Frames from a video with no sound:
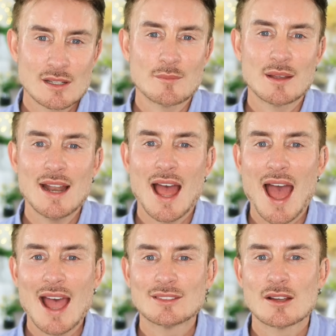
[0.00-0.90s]
So I'm going to
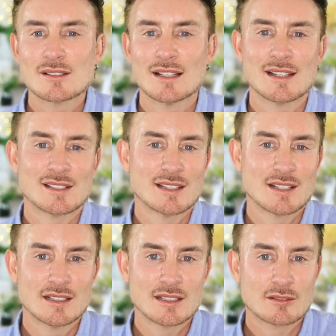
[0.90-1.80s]
add those links
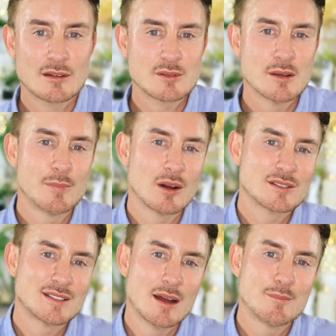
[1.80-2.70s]
into the description
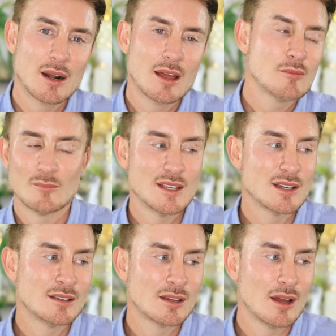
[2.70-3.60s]
box down below, where you
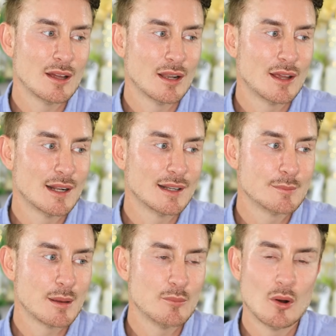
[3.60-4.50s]
can go and learn a
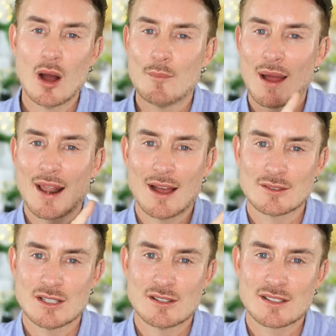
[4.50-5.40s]
little bit more about how
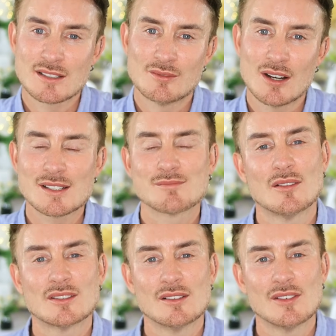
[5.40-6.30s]
to use this device
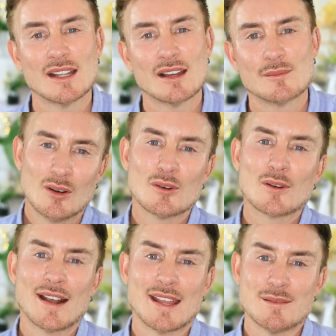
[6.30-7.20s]
after the video.
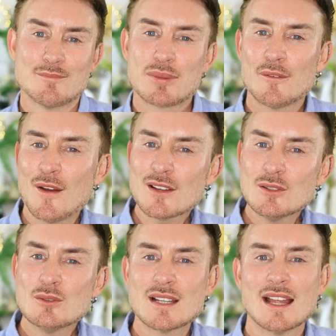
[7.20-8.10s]
Alrighty,
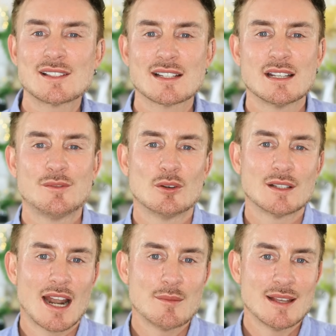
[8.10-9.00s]
professional
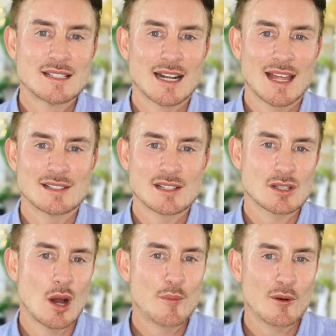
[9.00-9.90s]
1064nm lasers
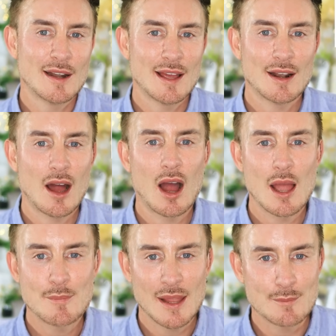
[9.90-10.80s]
operate at
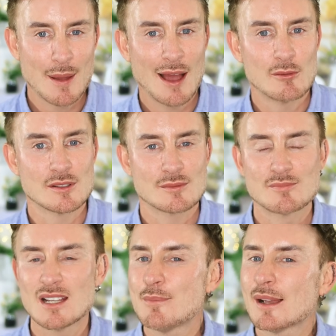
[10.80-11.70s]
higher peak powers,
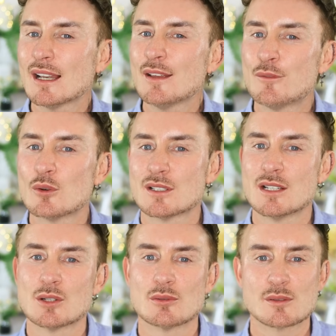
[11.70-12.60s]
typically 40
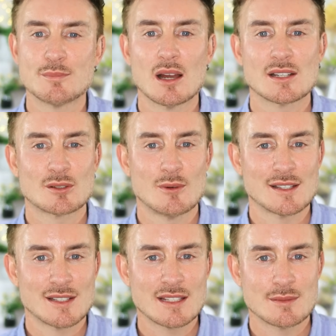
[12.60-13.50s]
joules per square
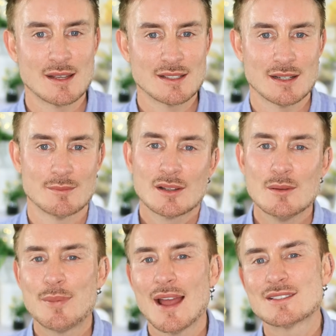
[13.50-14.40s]
centimetre,
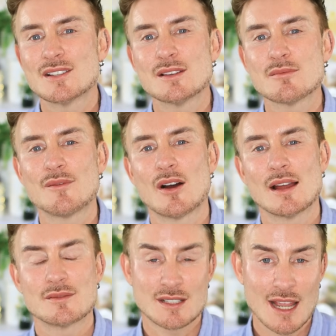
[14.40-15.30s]
compared to the
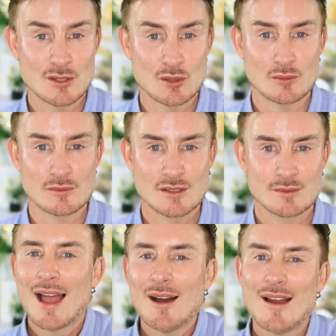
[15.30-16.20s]
Revive's 10 joules.
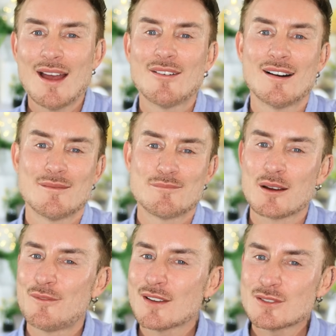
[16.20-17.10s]
However,
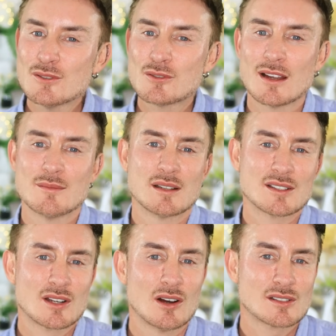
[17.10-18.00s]
professional
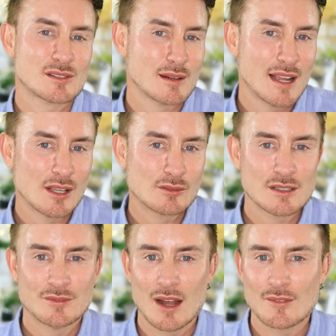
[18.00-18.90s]
treatments cost $300
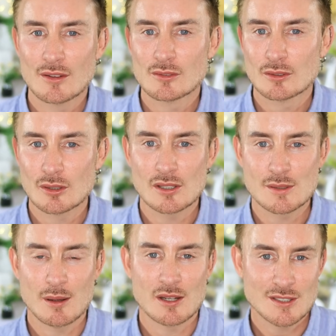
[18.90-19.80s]
to
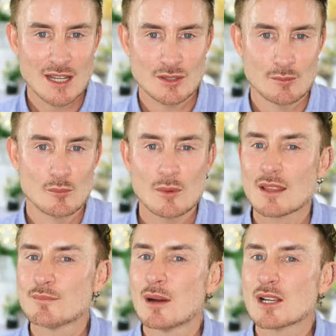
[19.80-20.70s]
$500 per session,
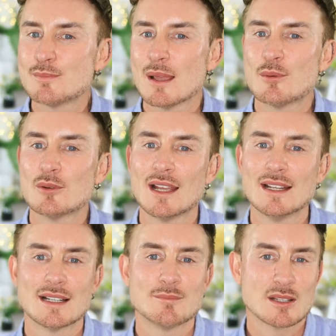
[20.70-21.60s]
with most people
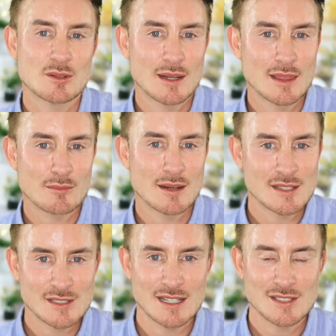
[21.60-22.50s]
needing between 3
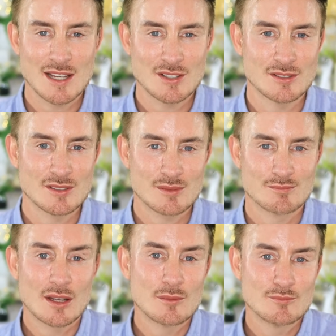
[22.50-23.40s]
and 6 sessions.
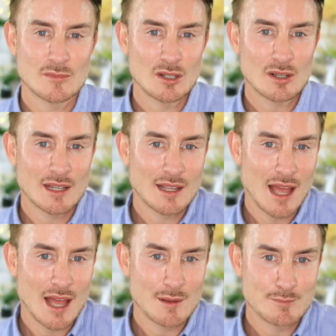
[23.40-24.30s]
So you're looking
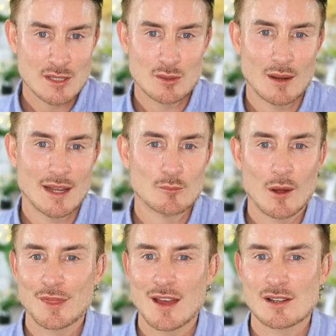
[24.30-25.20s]
at between
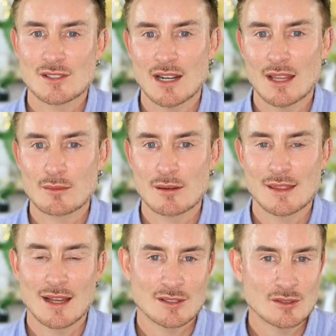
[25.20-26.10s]
$1,000 and
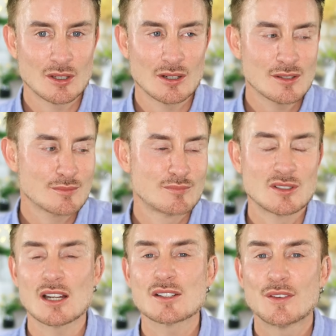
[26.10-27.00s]
$3,000
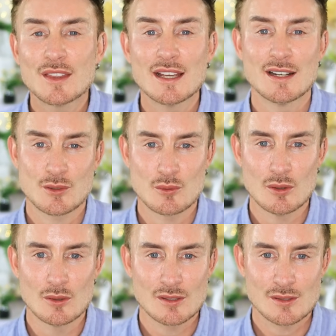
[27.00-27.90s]
just for the initial
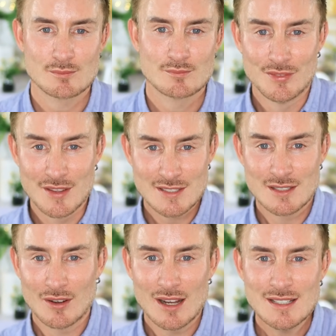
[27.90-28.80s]
course. This
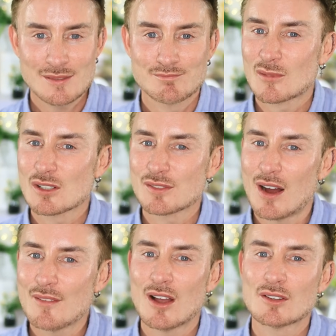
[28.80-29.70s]
device costs
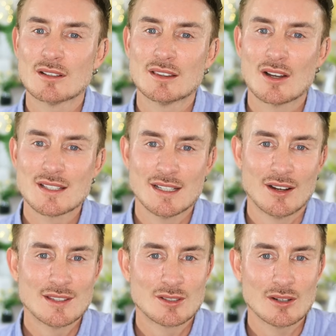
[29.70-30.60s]

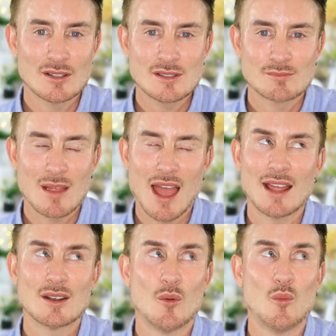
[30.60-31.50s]
$599
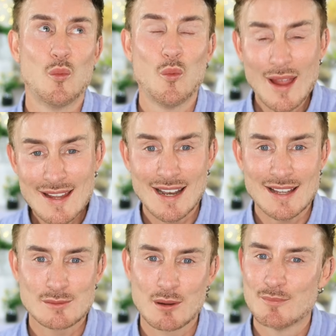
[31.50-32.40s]
and way
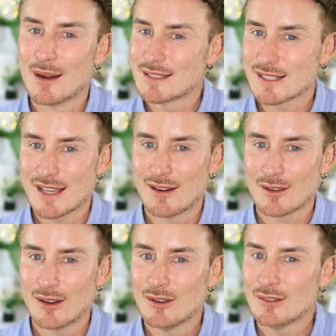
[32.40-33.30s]
less with my discount
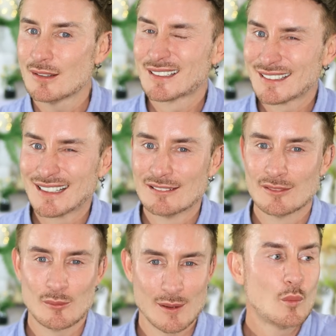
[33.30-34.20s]
code,
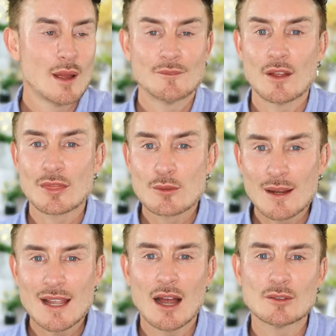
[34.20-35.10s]
with
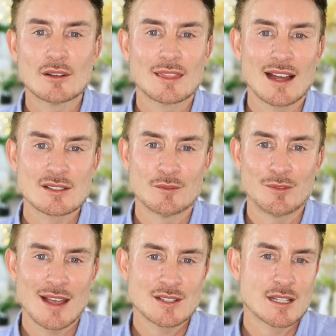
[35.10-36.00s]
300,000
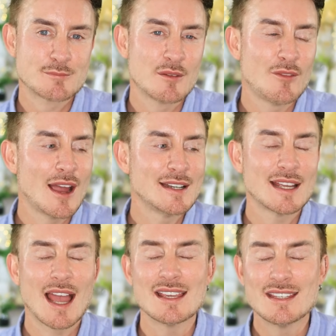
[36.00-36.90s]
flashes
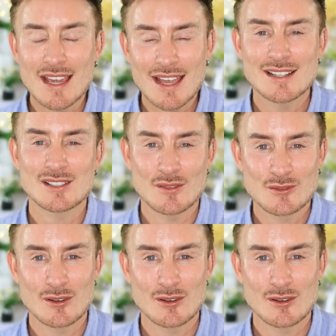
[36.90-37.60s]
providing years of